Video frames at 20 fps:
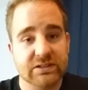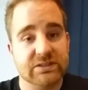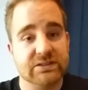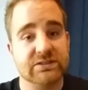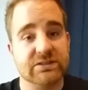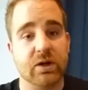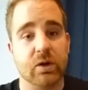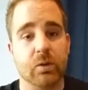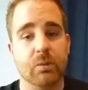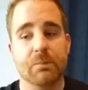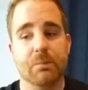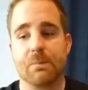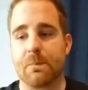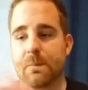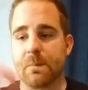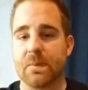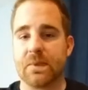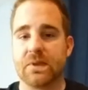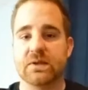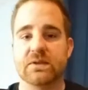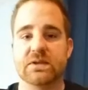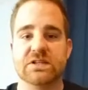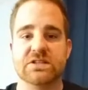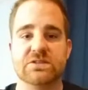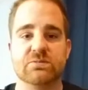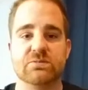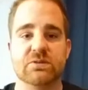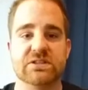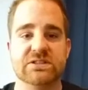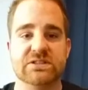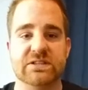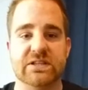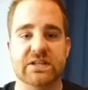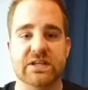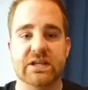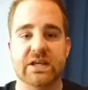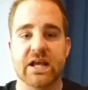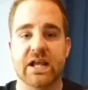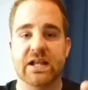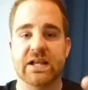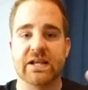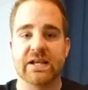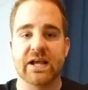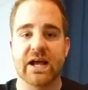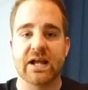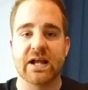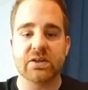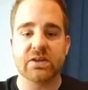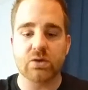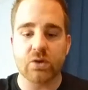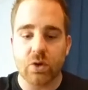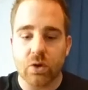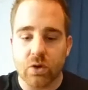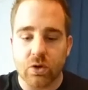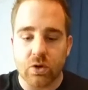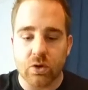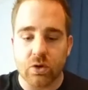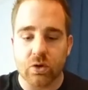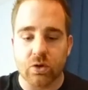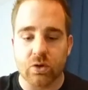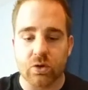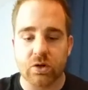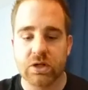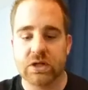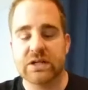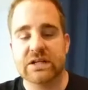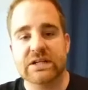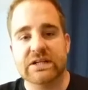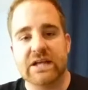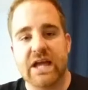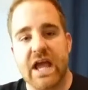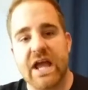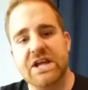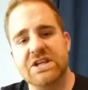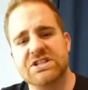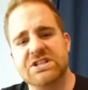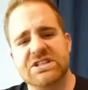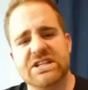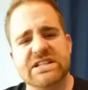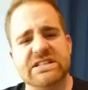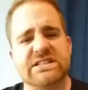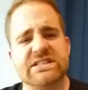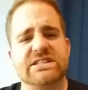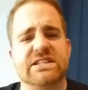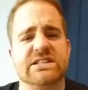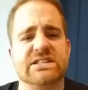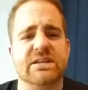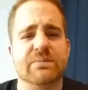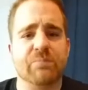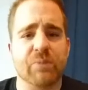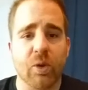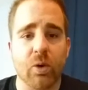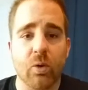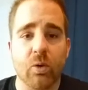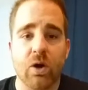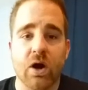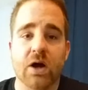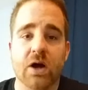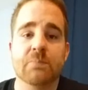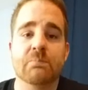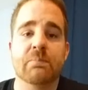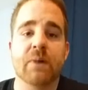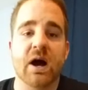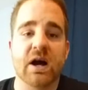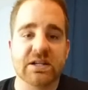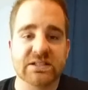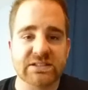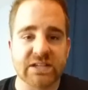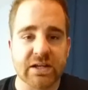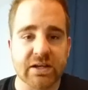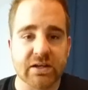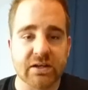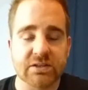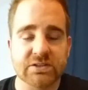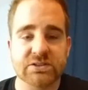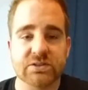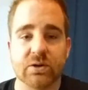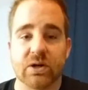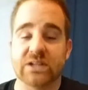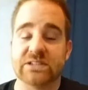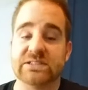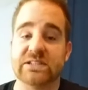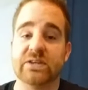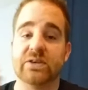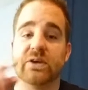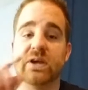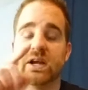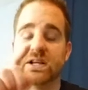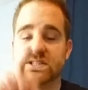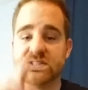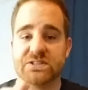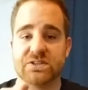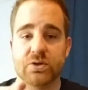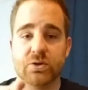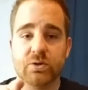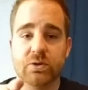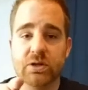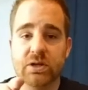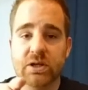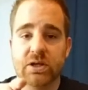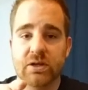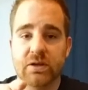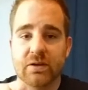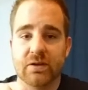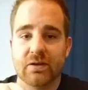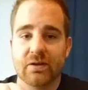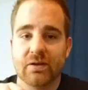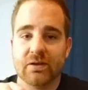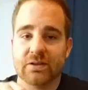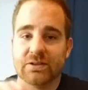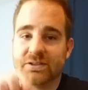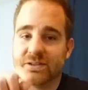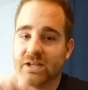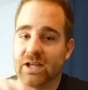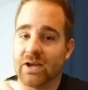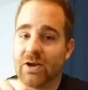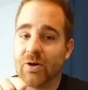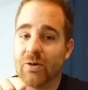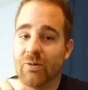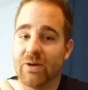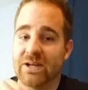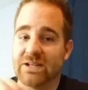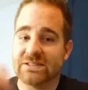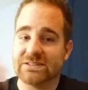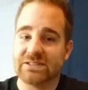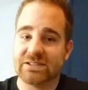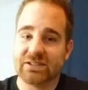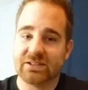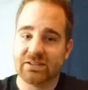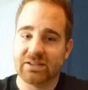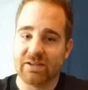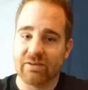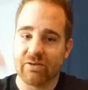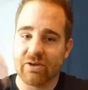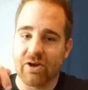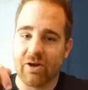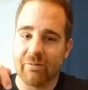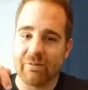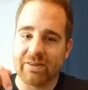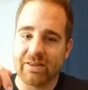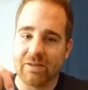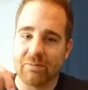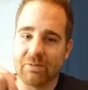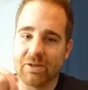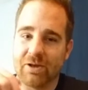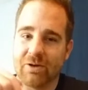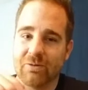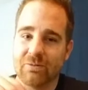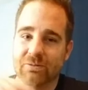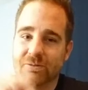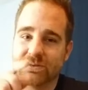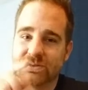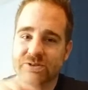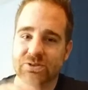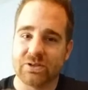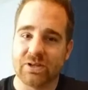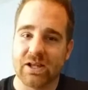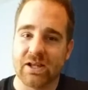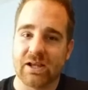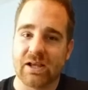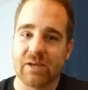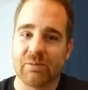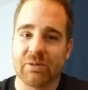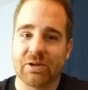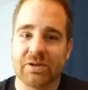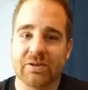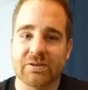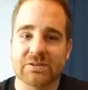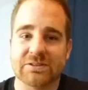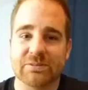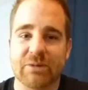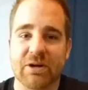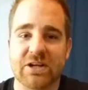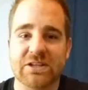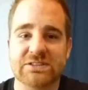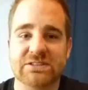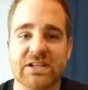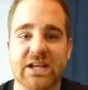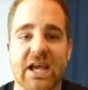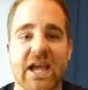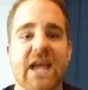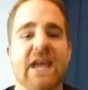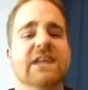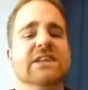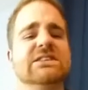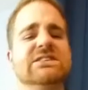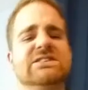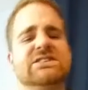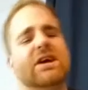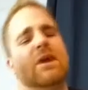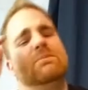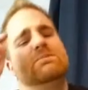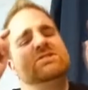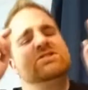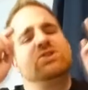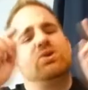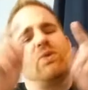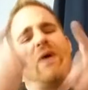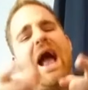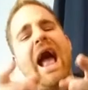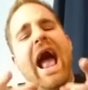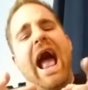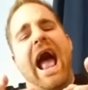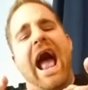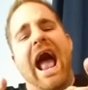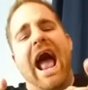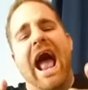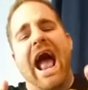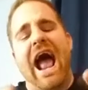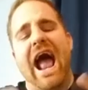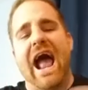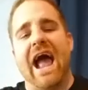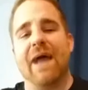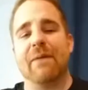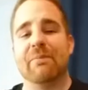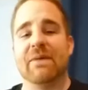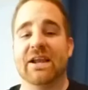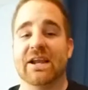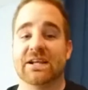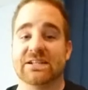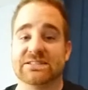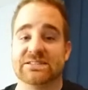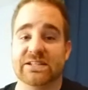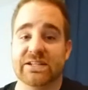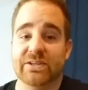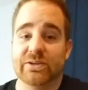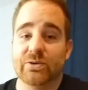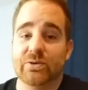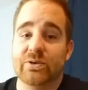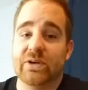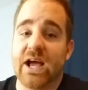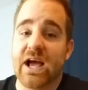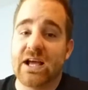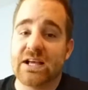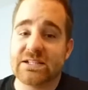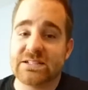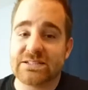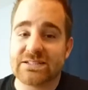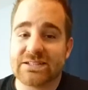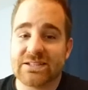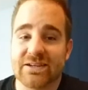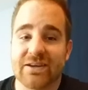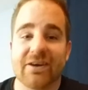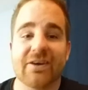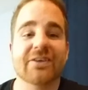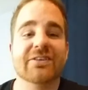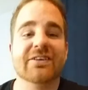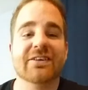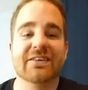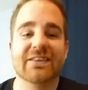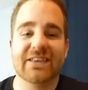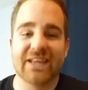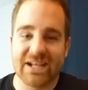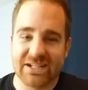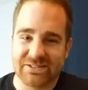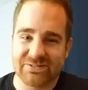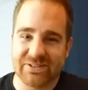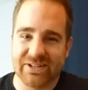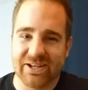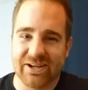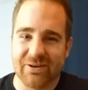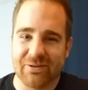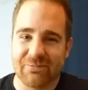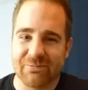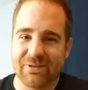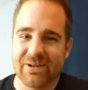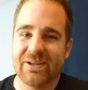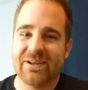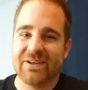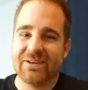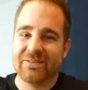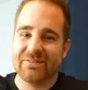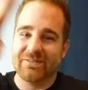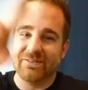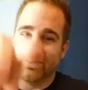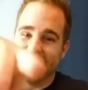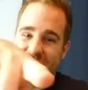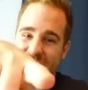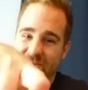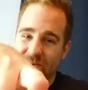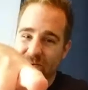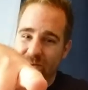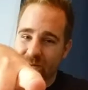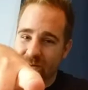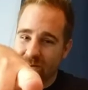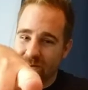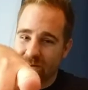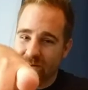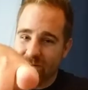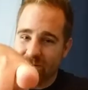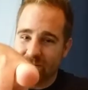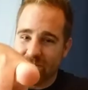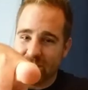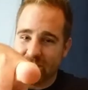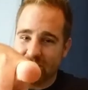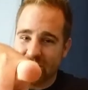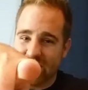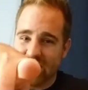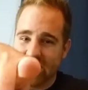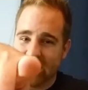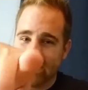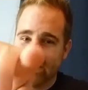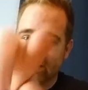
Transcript: So this was the Elgato H D sixty Pro unboxing. So I'll see you guys soon. Like always, leave a comment down below, so that like button is the boss, and subscribe! And I'll see you guys on the next video. Do you wanna play?